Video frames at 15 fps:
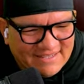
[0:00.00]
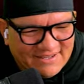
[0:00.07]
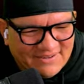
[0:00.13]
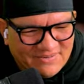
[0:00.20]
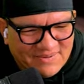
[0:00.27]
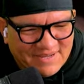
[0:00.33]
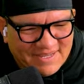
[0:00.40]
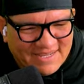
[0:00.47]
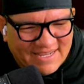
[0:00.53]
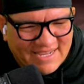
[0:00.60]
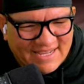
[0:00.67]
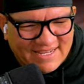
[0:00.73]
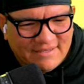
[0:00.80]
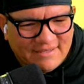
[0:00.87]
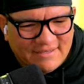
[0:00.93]
my god.
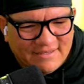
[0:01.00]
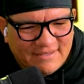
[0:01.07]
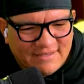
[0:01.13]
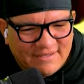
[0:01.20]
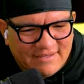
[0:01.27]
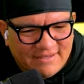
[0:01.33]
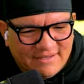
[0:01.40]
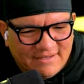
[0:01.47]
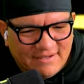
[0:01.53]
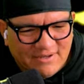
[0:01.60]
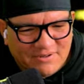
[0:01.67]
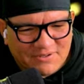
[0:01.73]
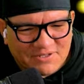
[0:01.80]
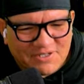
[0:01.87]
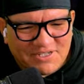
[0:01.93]

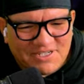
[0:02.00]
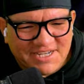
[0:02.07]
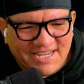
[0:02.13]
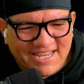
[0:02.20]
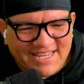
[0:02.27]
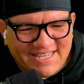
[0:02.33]
Oh shit.